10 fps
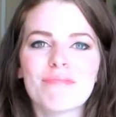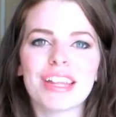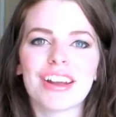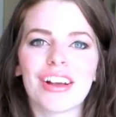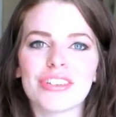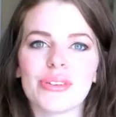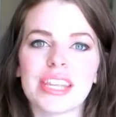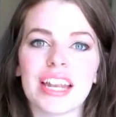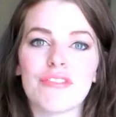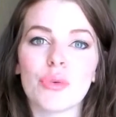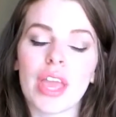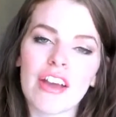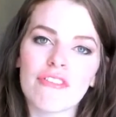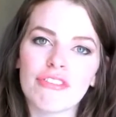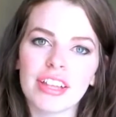But then it also said, if you
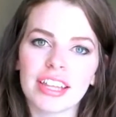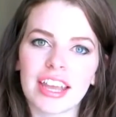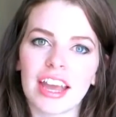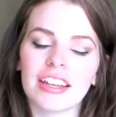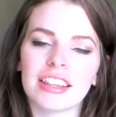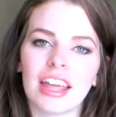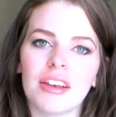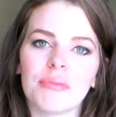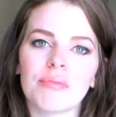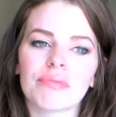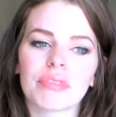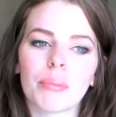can't feel it yet, then